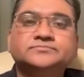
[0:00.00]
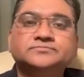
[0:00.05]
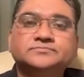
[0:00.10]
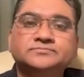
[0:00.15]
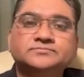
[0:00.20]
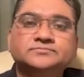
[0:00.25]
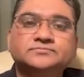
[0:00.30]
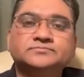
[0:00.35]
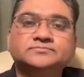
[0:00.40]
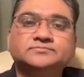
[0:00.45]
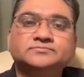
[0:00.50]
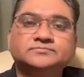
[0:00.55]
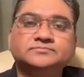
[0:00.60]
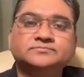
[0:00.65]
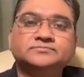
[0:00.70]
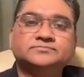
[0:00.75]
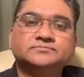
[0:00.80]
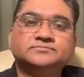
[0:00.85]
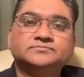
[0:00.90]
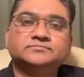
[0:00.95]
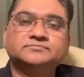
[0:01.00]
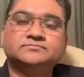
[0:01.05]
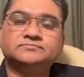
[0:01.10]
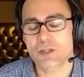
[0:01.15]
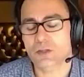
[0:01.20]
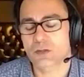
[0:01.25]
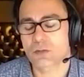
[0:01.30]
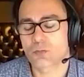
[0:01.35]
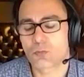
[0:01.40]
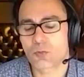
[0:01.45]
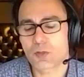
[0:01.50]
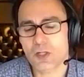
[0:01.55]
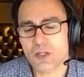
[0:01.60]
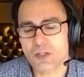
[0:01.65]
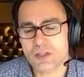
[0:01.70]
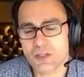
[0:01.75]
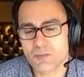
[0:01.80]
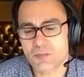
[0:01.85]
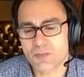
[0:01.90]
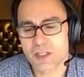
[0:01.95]
Wow, that's amazing. What are
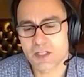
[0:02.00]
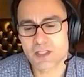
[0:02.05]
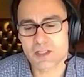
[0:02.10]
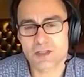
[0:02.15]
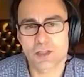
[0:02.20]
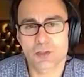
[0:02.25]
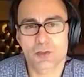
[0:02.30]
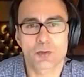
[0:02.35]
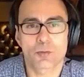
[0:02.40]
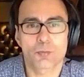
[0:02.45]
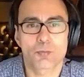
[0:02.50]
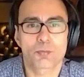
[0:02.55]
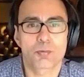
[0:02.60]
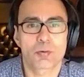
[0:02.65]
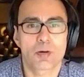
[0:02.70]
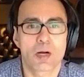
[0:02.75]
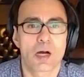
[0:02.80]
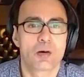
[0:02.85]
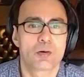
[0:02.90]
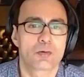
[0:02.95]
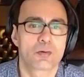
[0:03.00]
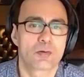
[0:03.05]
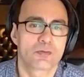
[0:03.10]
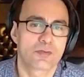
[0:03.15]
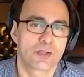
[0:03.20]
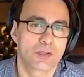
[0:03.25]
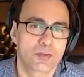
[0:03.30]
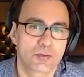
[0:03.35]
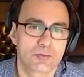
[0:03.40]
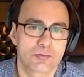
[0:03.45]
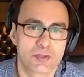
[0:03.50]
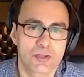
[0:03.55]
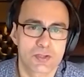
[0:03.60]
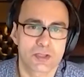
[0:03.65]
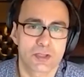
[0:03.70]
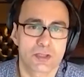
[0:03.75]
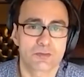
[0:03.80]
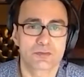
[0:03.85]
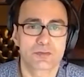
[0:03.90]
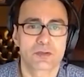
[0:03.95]
some things that you're proud of that you've
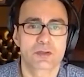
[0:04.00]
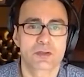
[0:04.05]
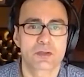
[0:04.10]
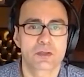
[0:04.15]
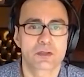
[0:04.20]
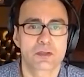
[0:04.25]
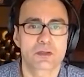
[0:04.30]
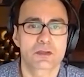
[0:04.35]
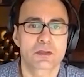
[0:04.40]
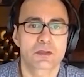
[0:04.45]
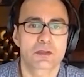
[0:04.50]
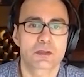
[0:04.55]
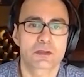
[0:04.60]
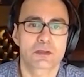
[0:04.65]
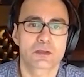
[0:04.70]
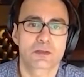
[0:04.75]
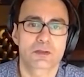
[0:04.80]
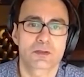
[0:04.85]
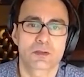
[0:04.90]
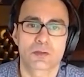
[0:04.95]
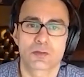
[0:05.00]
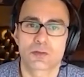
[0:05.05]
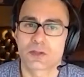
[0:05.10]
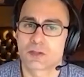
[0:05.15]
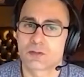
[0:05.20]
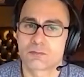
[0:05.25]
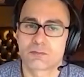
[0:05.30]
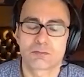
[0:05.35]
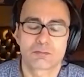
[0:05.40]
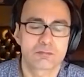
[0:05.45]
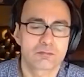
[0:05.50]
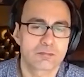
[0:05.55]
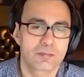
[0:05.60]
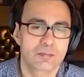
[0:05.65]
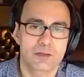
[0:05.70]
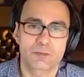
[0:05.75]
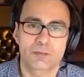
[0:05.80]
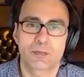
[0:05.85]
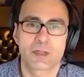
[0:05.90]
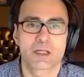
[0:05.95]
achieved, you know, in
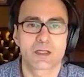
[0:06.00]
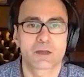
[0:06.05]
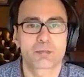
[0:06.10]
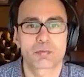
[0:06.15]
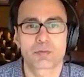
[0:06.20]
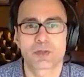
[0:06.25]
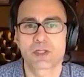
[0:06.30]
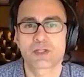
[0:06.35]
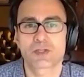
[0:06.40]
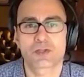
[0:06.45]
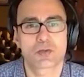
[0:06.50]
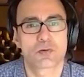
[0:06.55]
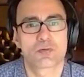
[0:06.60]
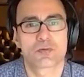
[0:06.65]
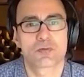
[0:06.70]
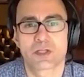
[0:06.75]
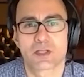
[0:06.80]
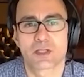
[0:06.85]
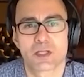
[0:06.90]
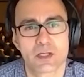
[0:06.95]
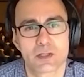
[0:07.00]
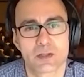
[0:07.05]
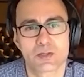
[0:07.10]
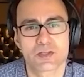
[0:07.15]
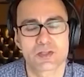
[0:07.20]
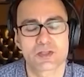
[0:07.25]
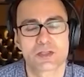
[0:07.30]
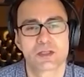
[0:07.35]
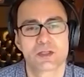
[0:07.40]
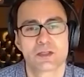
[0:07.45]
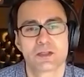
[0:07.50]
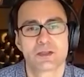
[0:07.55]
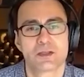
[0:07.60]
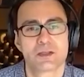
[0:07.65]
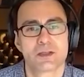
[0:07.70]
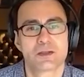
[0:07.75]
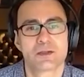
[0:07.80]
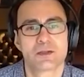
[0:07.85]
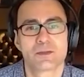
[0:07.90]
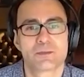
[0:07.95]
being a priest over the years?
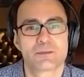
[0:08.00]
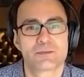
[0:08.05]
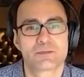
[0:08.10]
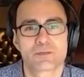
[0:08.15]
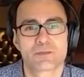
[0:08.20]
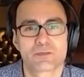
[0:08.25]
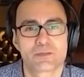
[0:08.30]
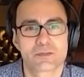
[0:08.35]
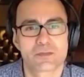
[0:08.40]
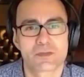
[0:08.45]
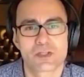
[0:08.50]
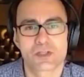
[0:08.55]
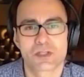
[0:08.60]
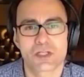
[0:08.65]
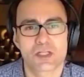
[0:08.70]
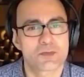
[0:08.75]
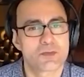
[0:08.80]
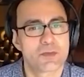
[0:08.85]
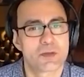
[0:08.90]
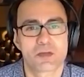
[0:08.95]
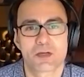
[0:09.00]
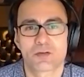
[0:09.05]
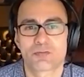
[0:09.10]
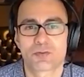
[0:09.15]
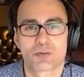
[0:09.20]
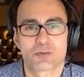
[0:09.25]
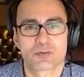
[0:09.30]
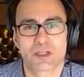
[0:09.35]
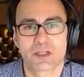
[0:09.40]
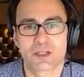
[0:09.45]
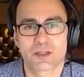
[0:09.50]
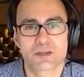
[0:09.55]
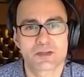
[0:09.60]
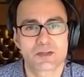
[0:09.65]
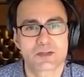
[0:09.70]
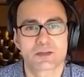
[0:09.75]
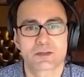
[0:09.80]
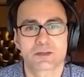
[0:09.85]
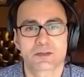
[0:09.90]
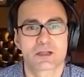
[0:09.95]
Just maybe a few
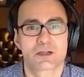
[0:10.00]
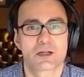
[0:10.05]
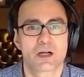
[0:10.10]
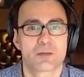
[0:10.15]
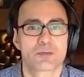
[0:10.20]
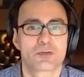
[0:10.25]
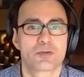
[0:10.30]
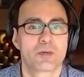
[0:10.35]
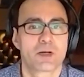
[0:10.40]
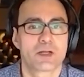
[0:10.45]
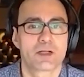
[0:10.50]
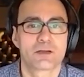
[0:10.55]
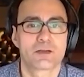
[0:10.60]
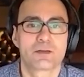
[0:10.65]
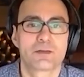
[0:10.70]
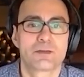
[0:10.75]
things that come to mind.